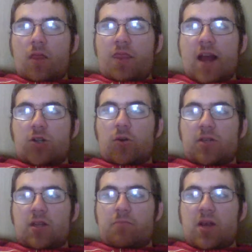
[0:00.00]
That
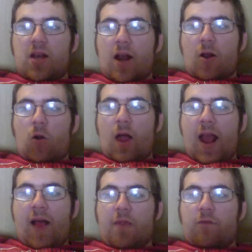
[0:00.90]
shows that Pete Carroll
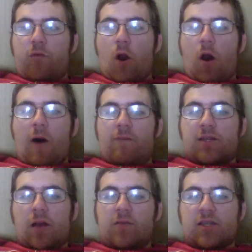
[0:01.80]
and the front
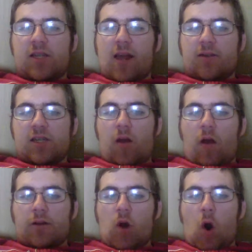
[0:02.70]
office of the Seattle
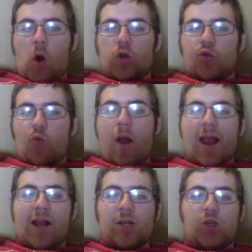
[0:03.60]
Seahawks are
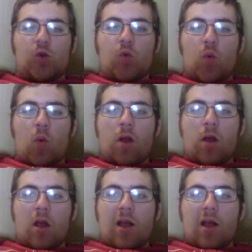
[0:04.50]
trying to